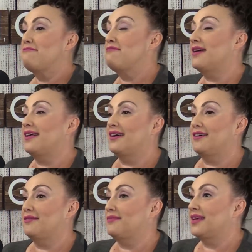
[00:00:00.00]
But
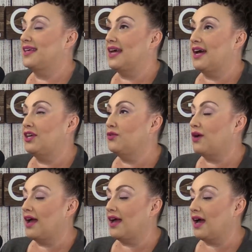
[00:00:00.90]
um, yeah, you
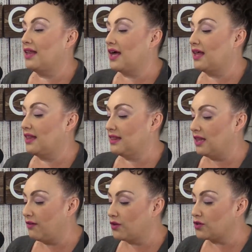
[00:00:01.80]
I, I, I
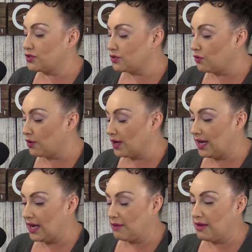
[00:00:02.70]
love your
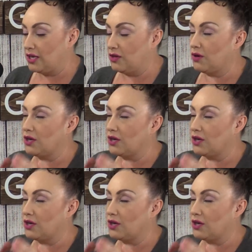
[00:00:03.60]
story. I mean, you are